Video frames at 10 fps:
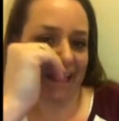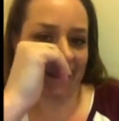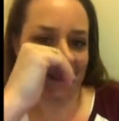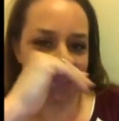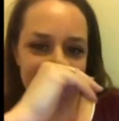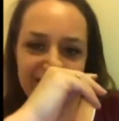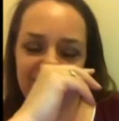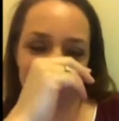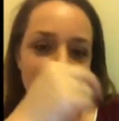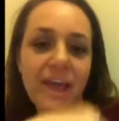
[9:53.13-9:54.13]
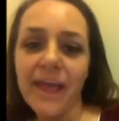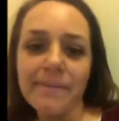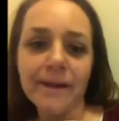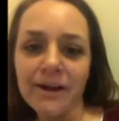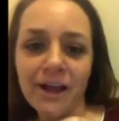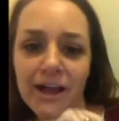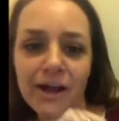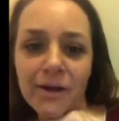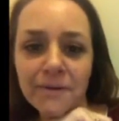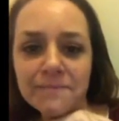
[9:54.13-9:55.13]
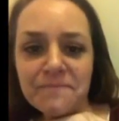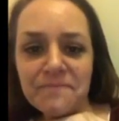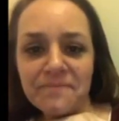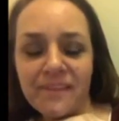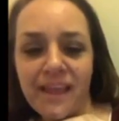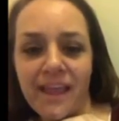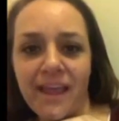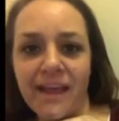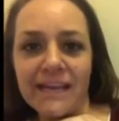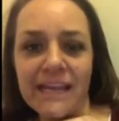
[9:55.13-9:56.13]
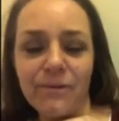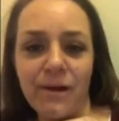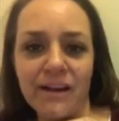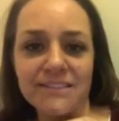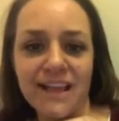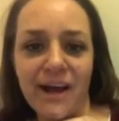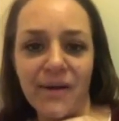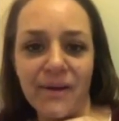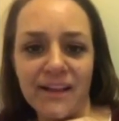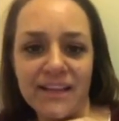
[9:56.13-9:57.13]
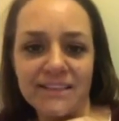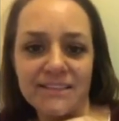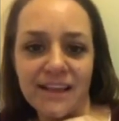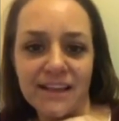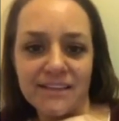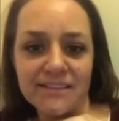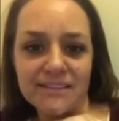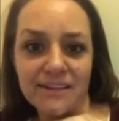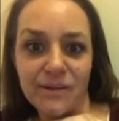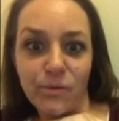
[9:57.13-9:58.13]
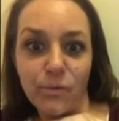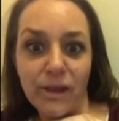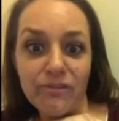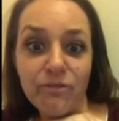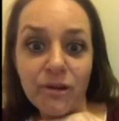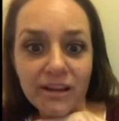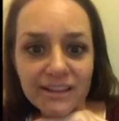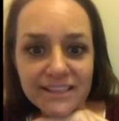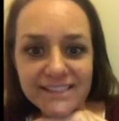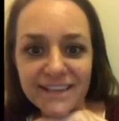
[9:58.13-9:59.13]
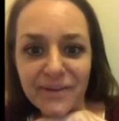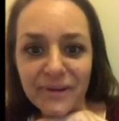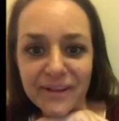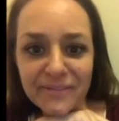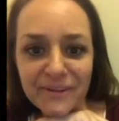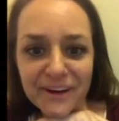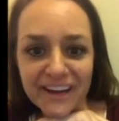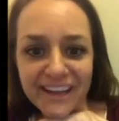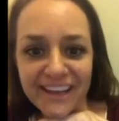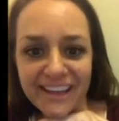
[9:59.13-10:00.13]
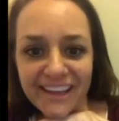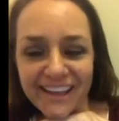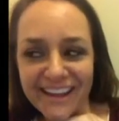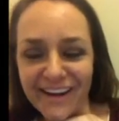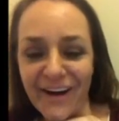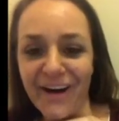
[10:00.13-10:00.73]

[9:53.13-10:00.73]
and then she goes, okay, I better go. And he walks out and he says, wait for it, Lisa, wait for it. And